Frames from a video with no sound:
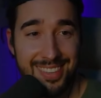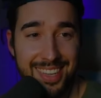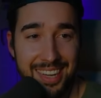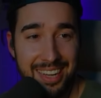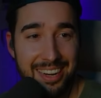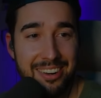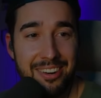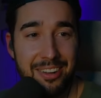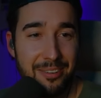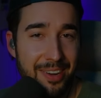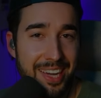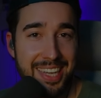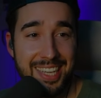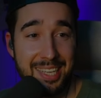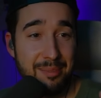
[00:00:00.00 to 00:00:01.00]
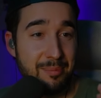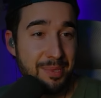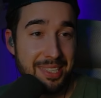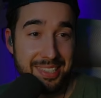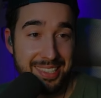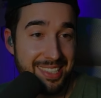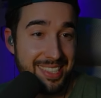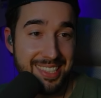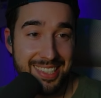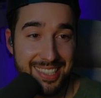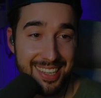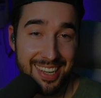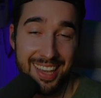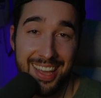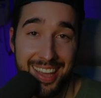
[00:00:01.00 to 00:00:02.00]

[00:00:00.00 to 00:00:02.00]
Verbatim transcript: I don't know why he keeps insisting.